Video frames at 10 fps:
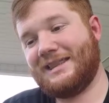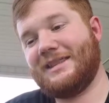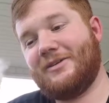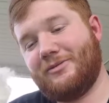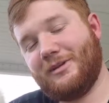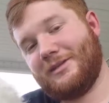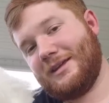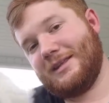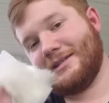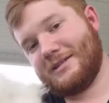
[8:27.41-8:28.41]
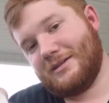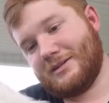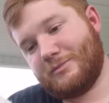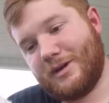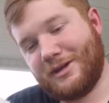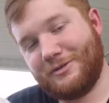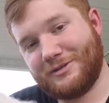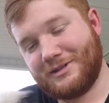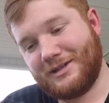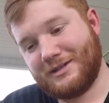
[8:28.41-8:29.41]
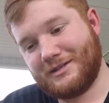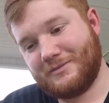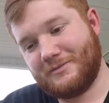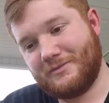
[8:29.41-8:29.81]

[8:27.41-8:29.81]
The only thing that sucks about using this,